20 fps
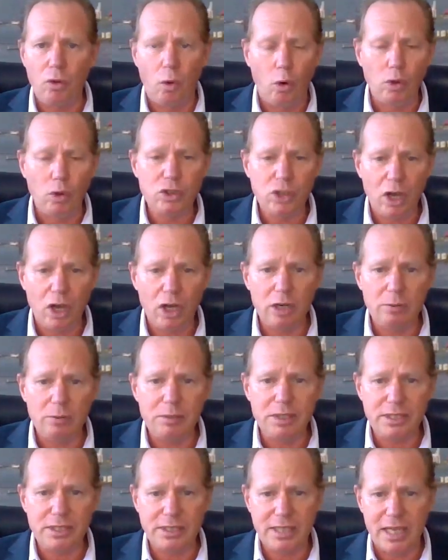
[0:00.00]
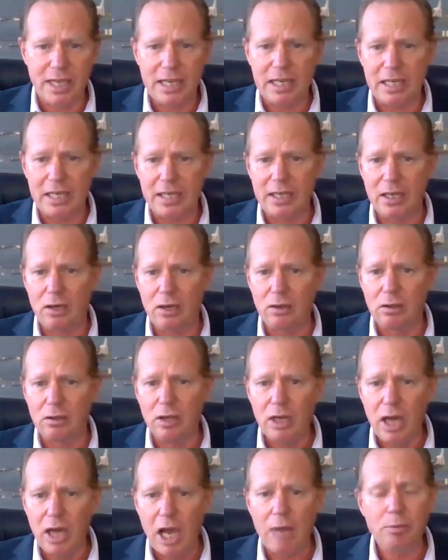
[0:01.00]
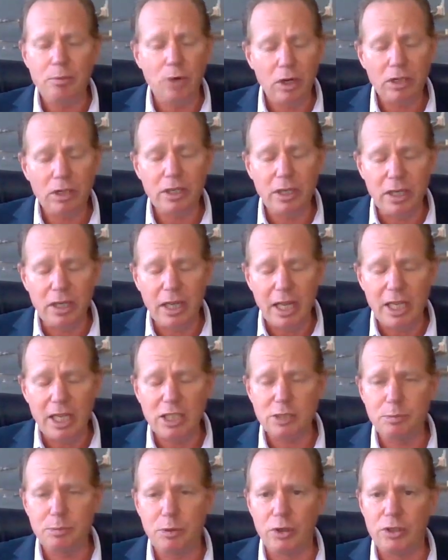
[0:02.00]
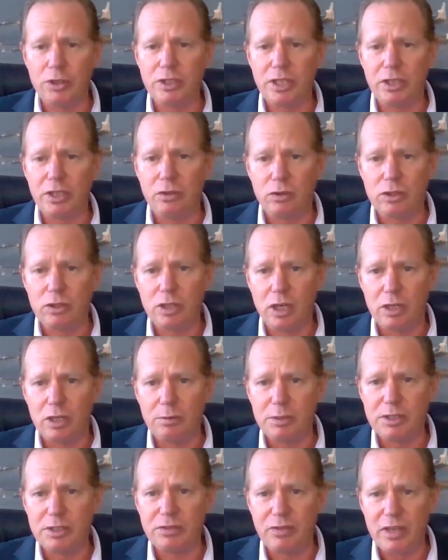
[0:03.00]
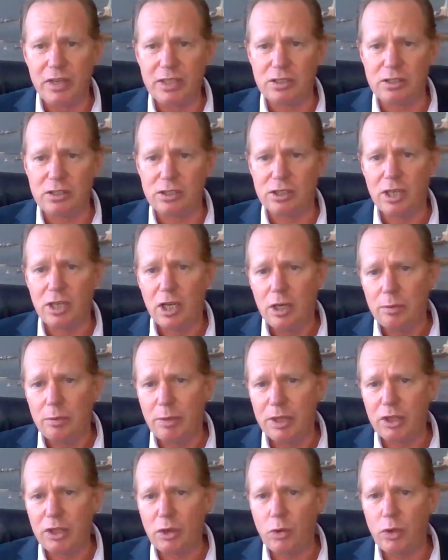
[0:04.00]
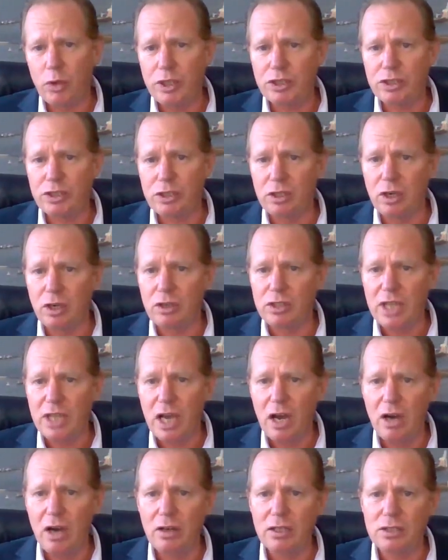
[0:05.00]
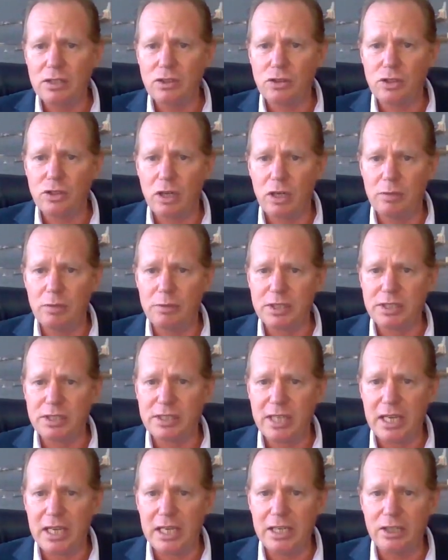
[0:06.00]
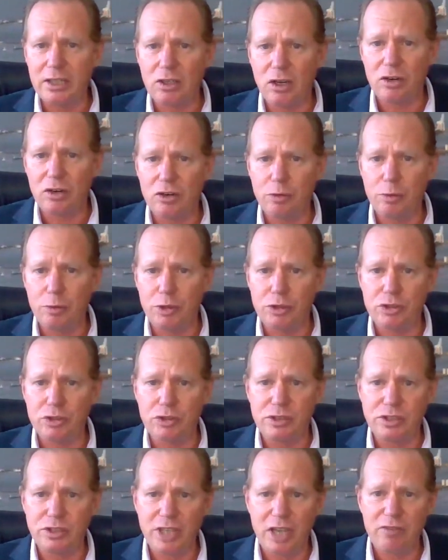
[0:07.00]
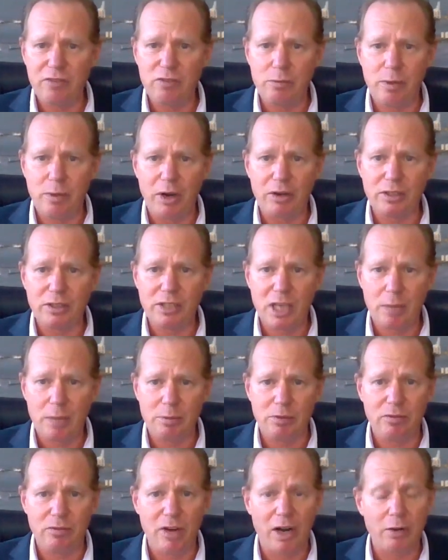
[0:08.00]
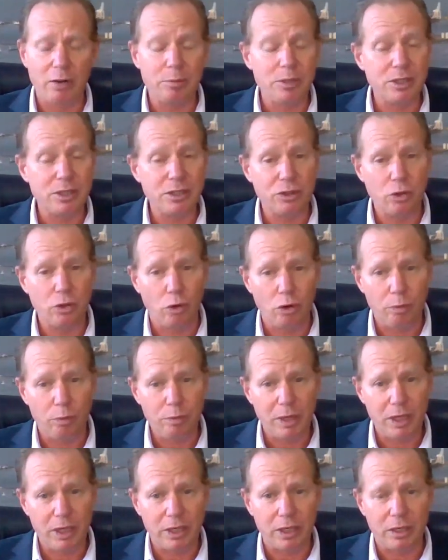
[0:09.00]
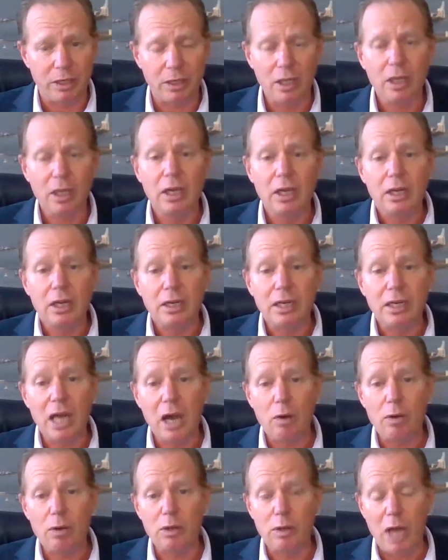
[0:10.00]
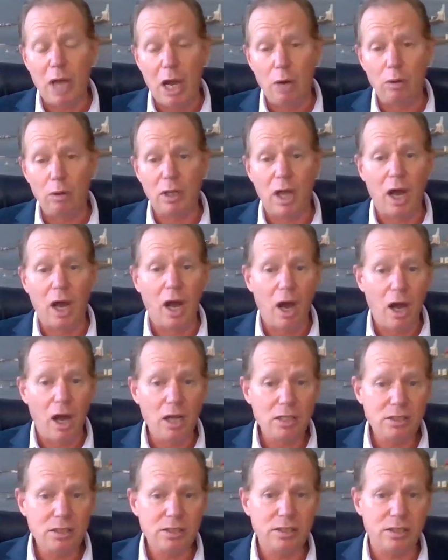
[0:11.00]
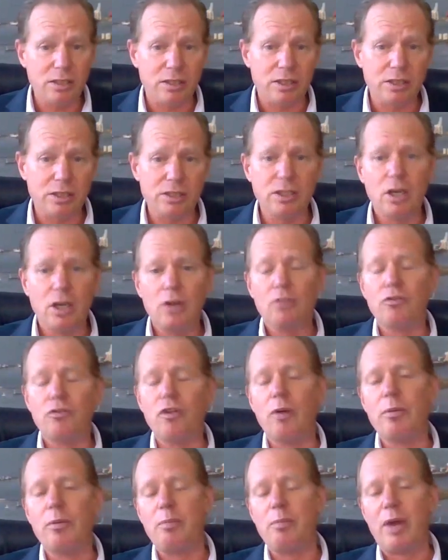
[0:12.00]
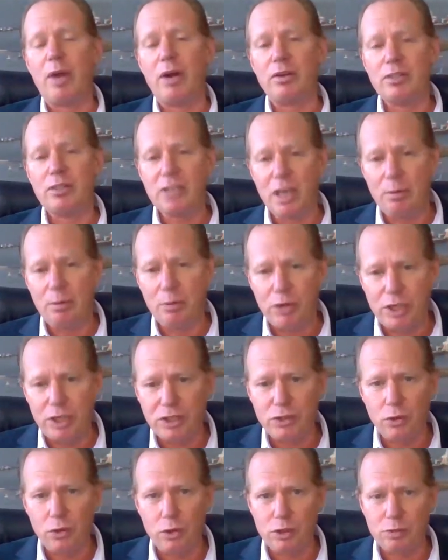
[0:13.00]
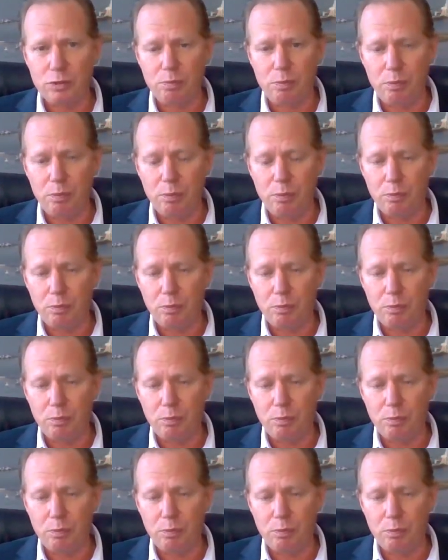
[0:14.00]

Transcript: autonomous sailing. Now, I'm not an expert in autonomous vessels, but the question goes how does autonomous sailing contribute to a safer maritime environment, in your opinion? Now, I'll, I'll answer this from a maritime resource